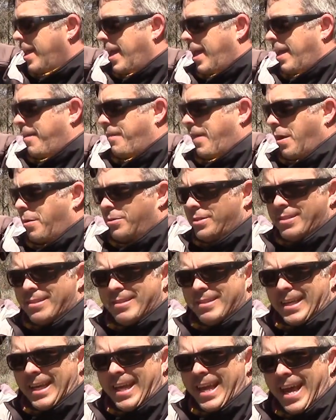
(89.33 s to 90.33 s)
If I was
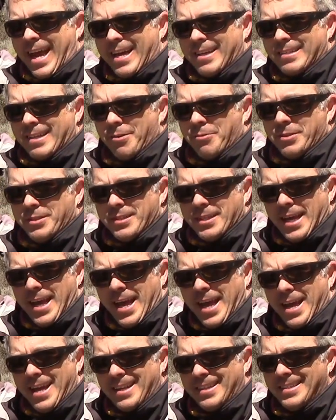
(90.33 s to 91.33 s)
to guess, I would say